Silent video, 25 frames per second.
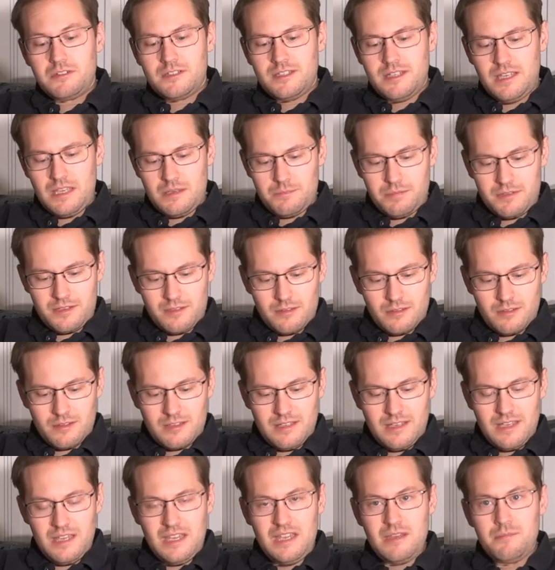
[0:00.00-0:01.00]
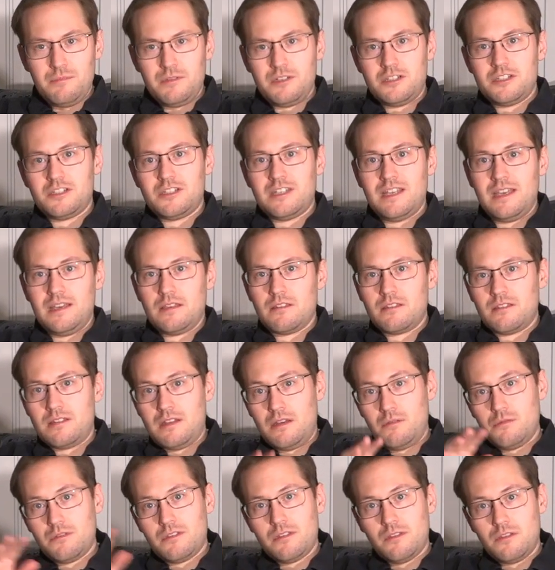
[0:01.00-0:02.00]
take because the image text,
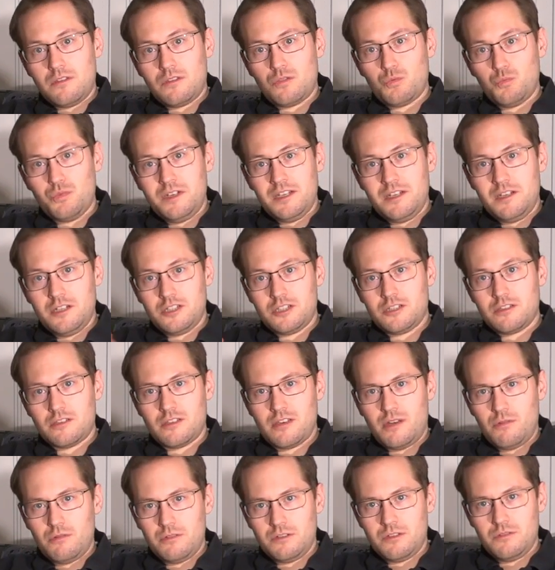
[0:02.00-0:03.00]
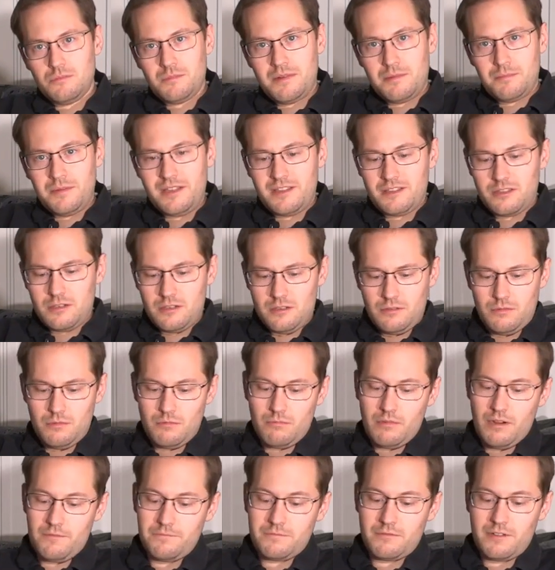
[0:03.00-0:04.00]
now it's in Swedish, so I will do my best to do a
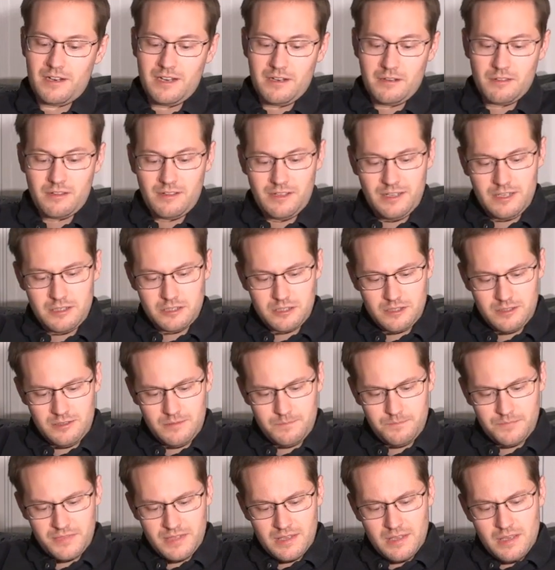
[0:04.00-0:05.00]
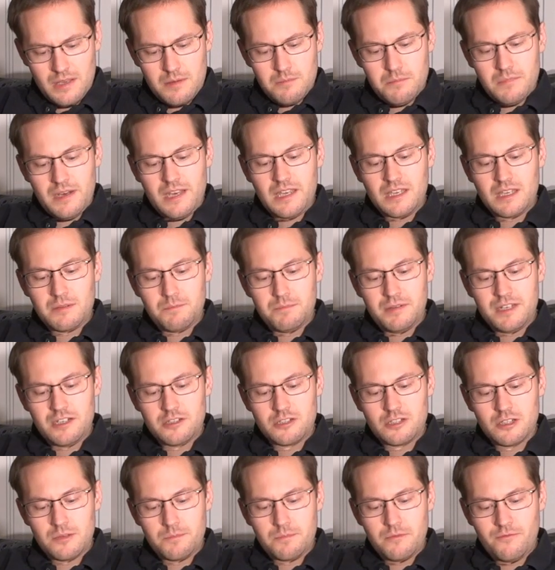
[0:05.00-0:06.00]
rough translation. Mike
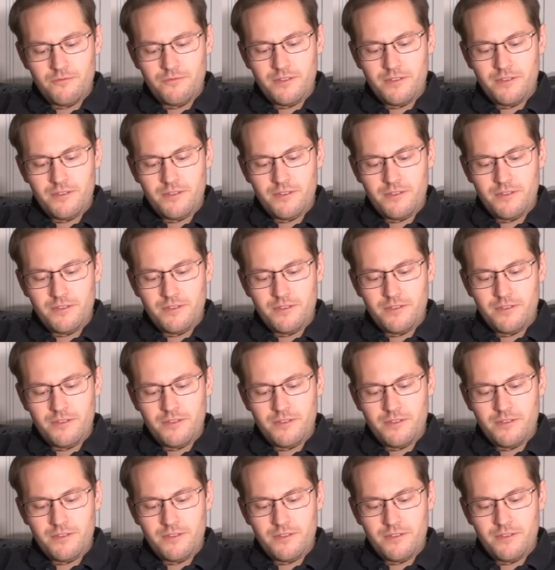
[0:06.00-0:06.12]
Bishop,